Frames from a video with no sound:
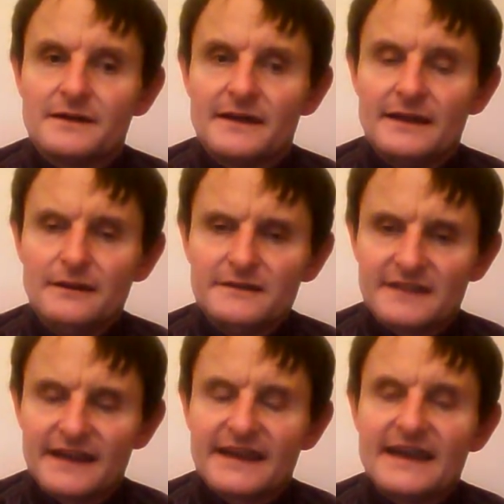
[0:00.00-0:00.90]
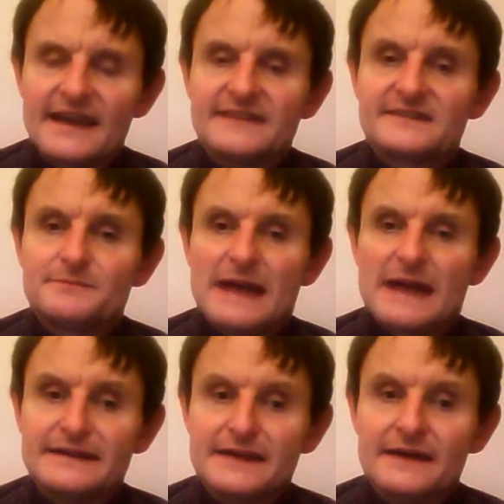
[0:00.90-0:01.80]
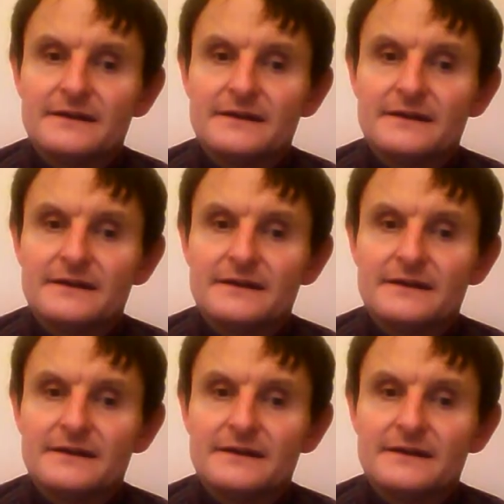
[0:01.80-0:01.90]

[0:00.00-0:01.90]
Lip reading: It looks like Espagne